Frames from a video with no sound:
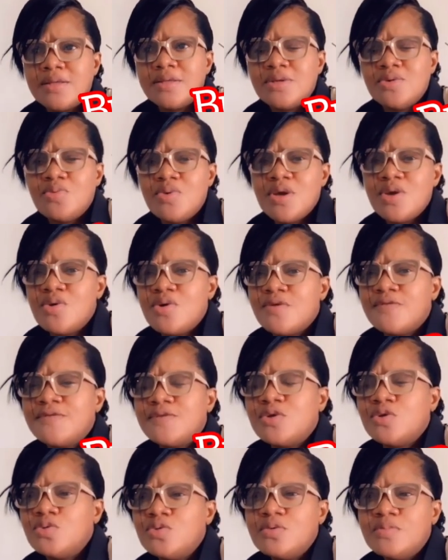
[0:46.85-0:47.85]
The way you
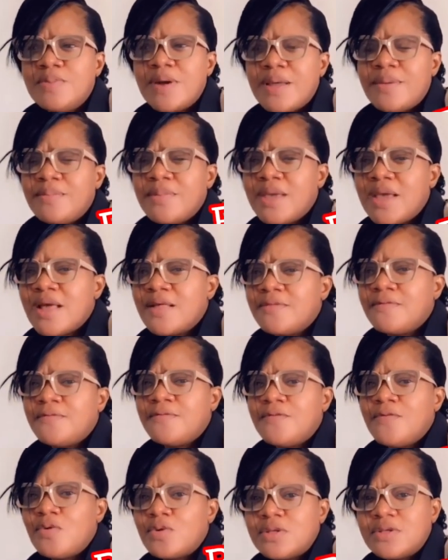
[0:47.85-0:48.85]
stood by me and
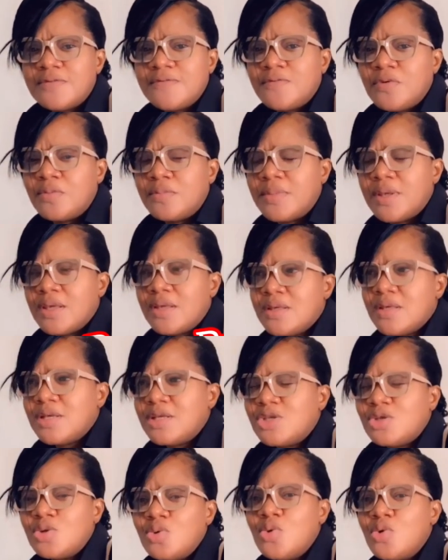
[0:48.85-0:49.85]
fought for me is
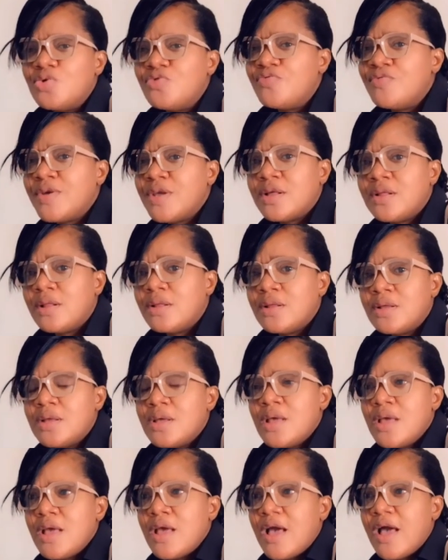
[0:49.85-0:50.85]
so unreal.
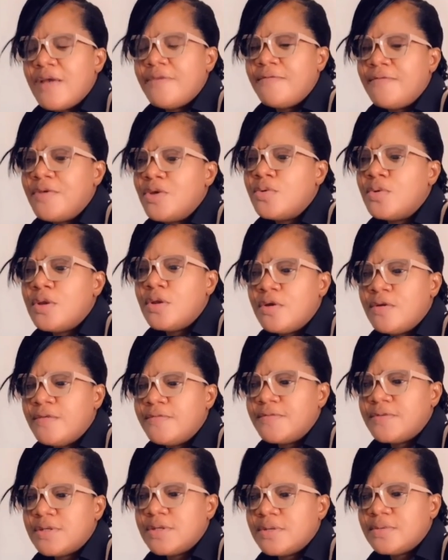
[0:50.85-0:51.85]
I feel
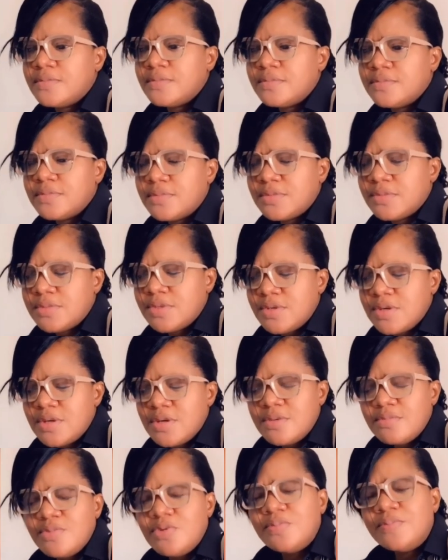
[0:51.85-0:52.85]
loved.
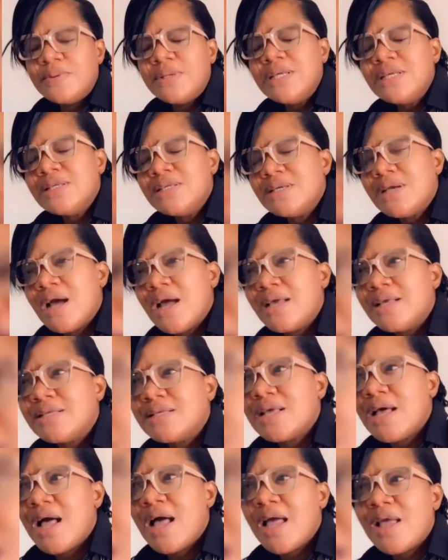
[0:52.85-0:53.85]
But please guys,
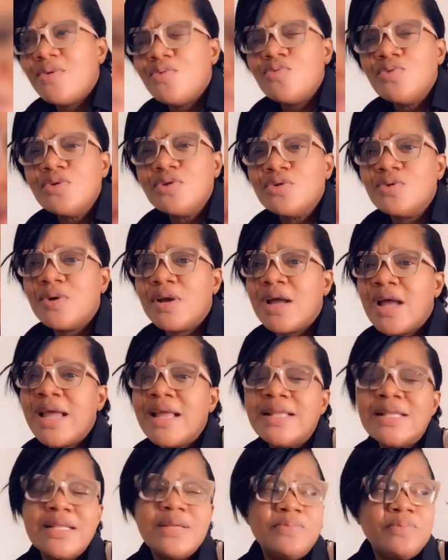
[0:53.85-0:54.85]
I want to
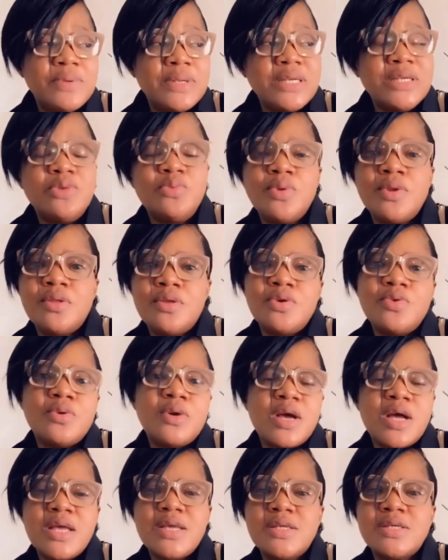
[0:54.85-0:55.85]
kindly plead with you
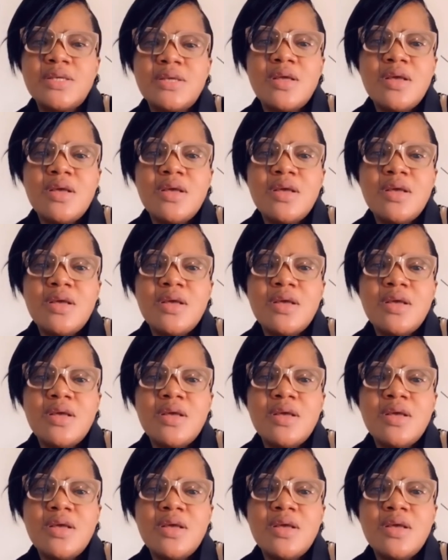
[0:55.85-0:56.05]
guys.